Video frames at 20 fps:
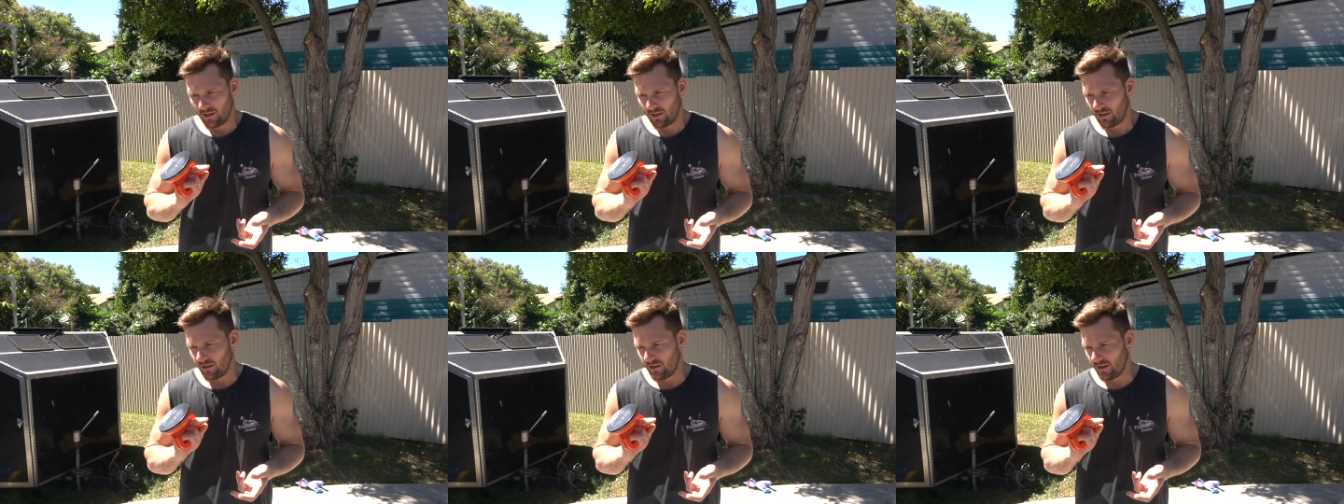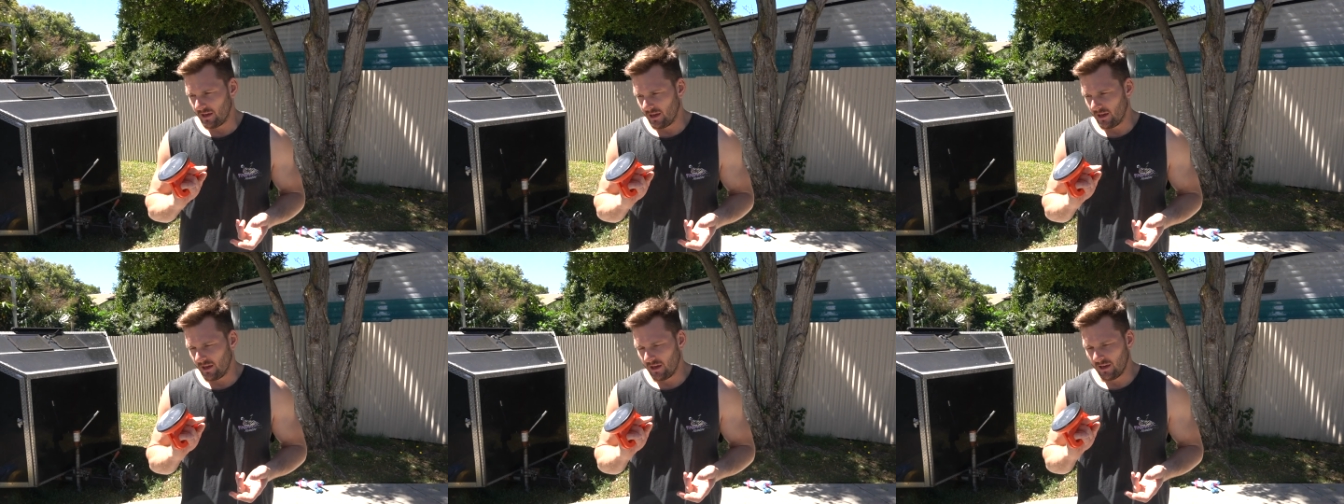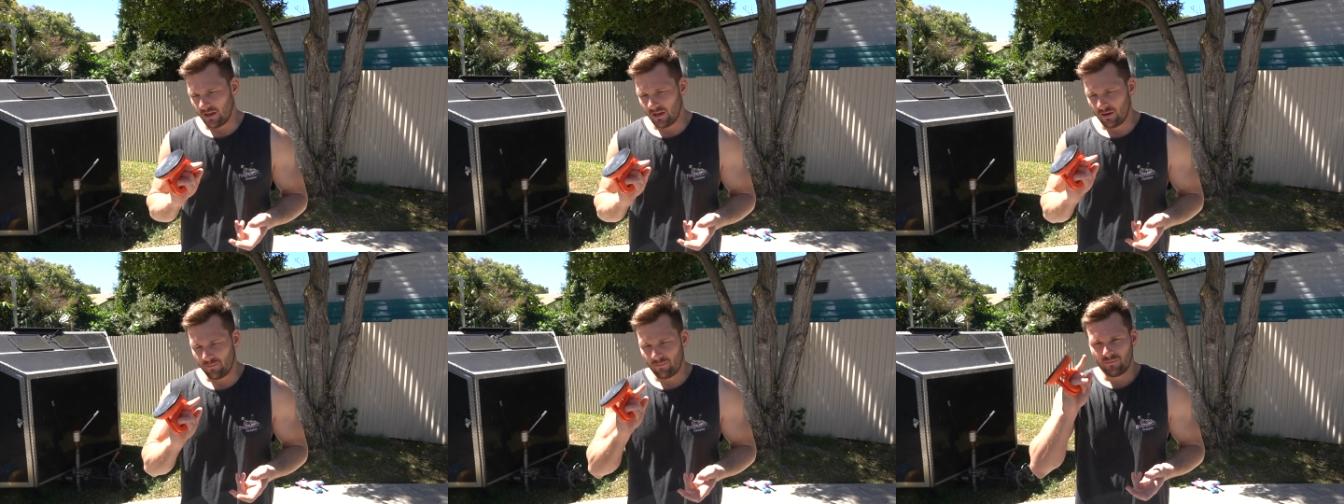
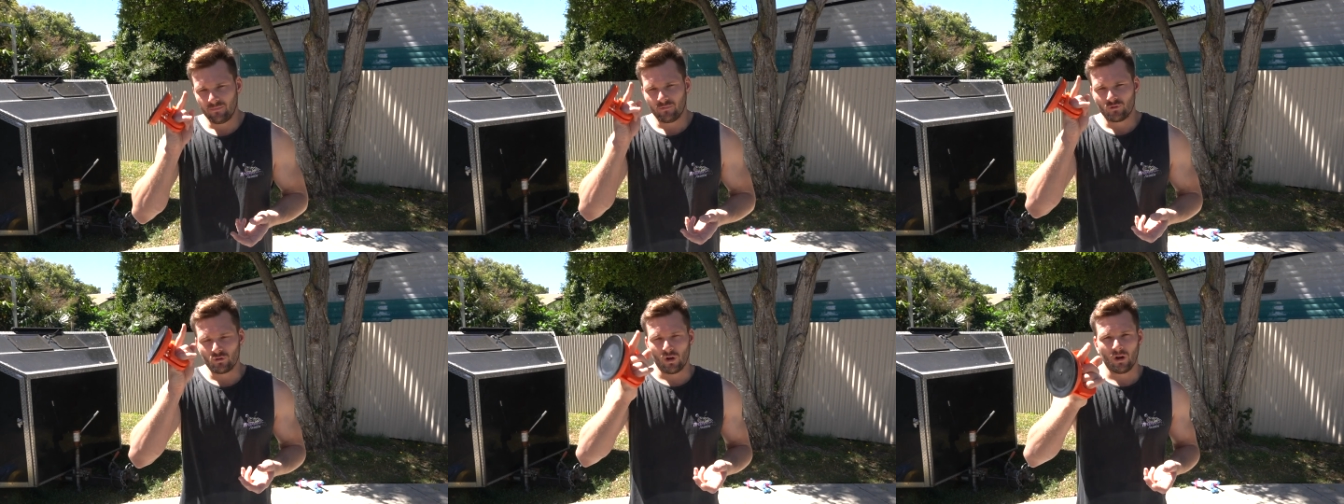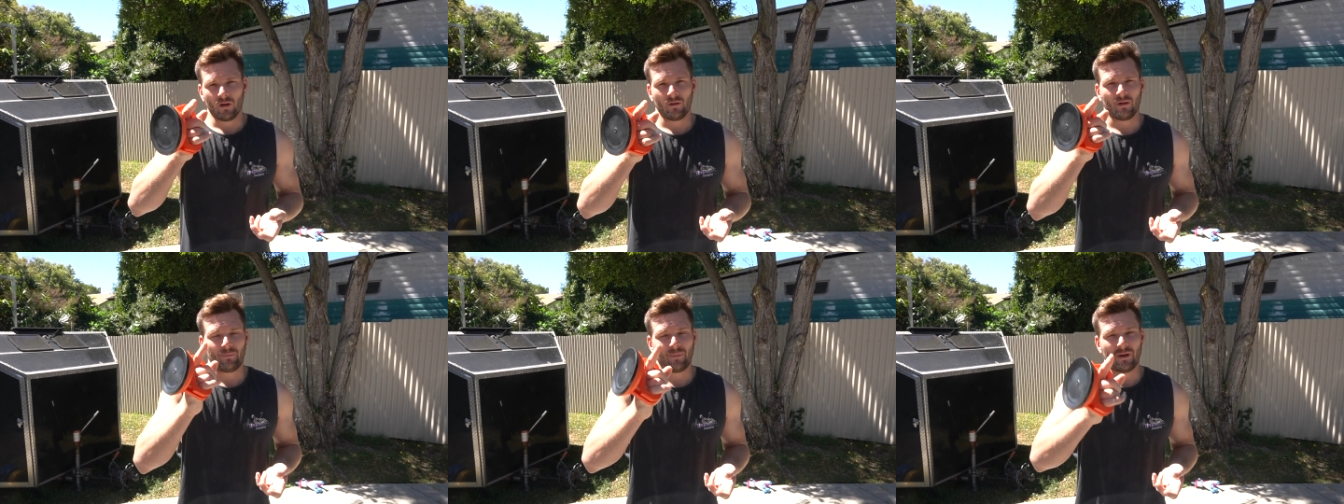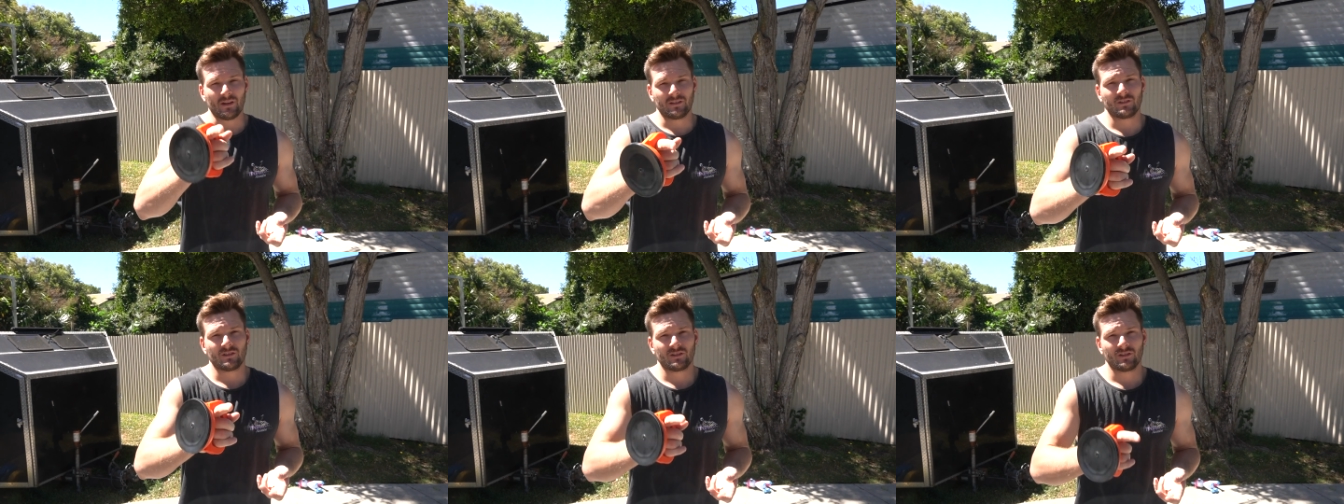The
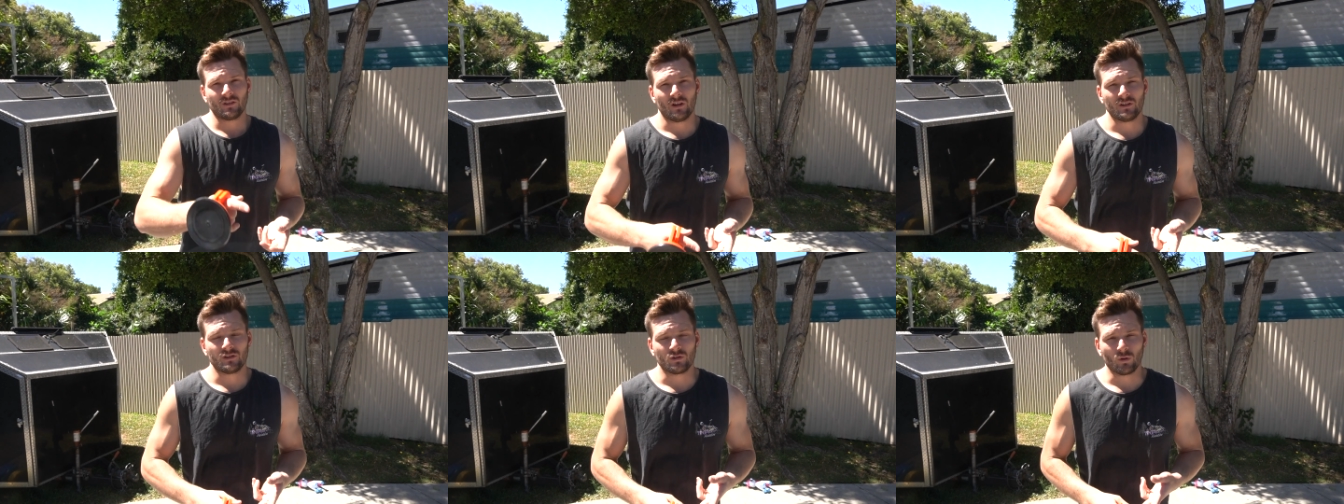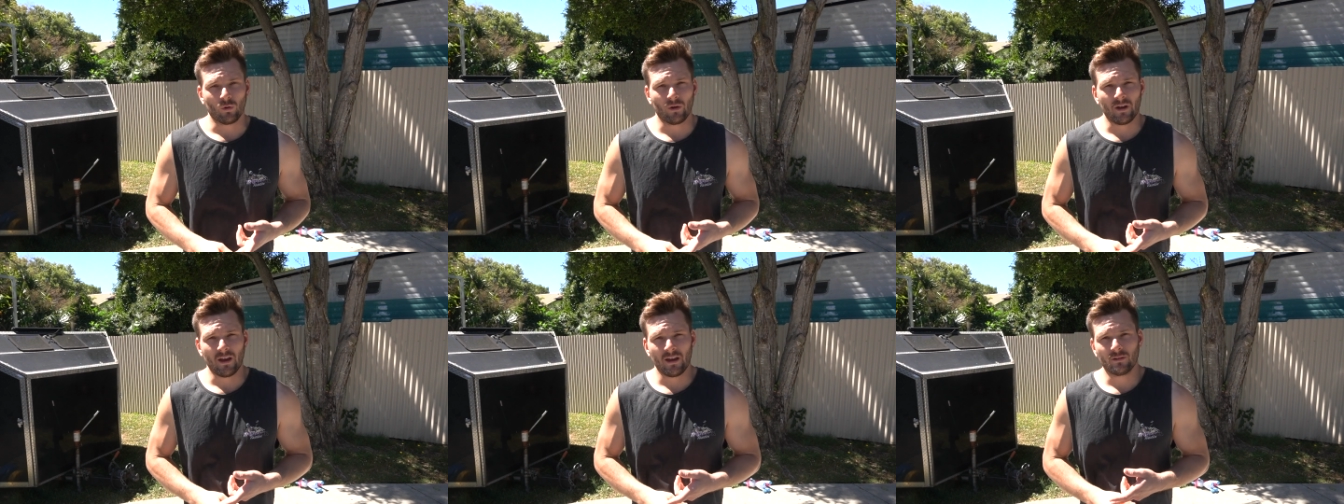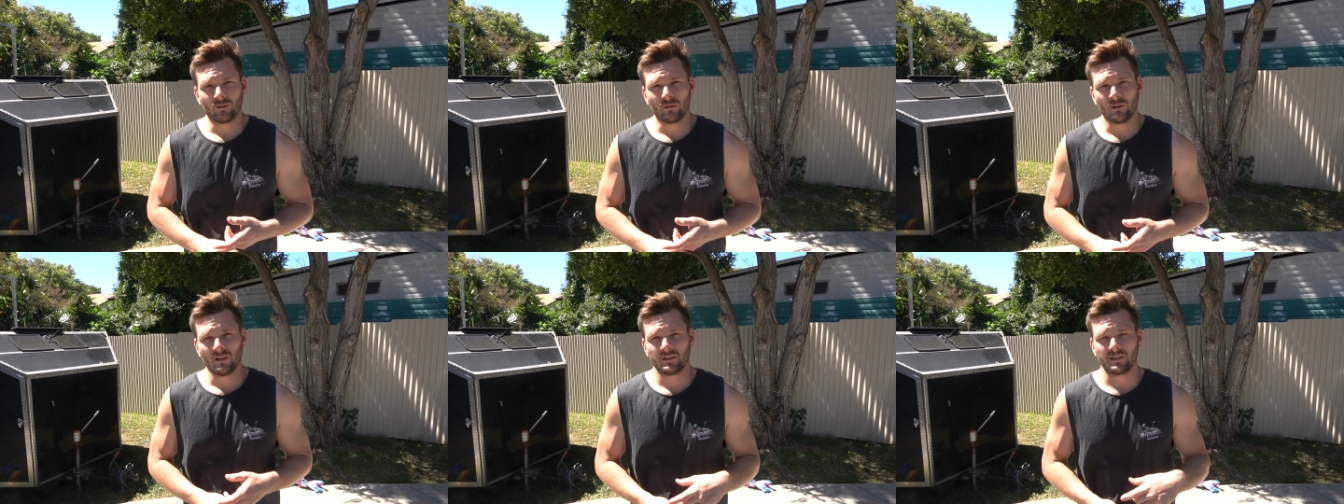passenger side door
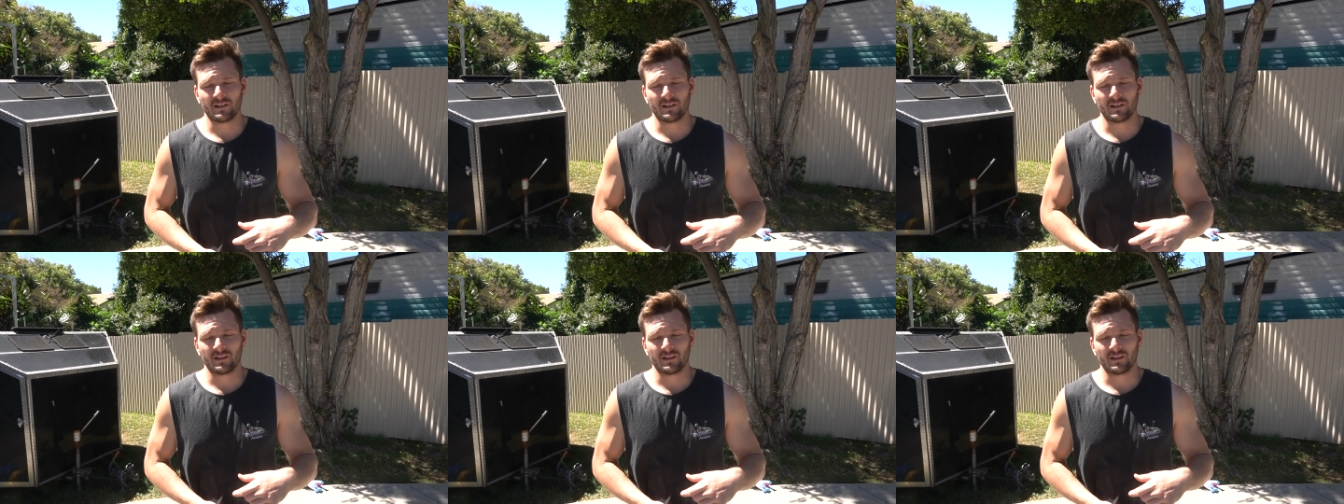handle